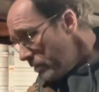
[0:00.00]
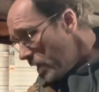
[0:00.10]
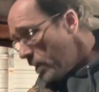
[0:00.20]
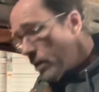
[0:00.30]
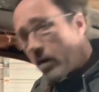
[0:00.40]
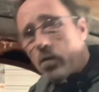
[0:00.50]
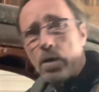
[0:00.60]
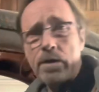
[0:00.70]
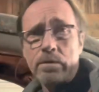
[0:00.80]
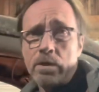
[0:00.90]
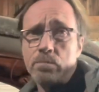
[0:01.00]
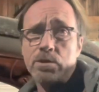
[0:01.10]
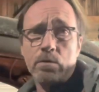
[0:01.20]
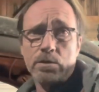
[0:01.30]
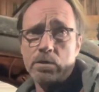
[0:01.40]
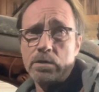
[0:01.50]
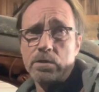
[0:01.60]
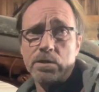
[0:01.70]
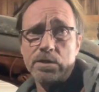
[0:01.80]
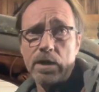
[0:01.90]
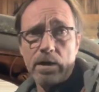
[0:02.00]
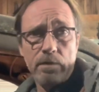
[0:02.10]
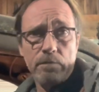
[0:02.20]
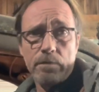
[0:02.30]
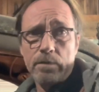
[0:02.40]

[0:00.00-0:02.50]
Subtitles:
get it all welded up so it's good and stiff,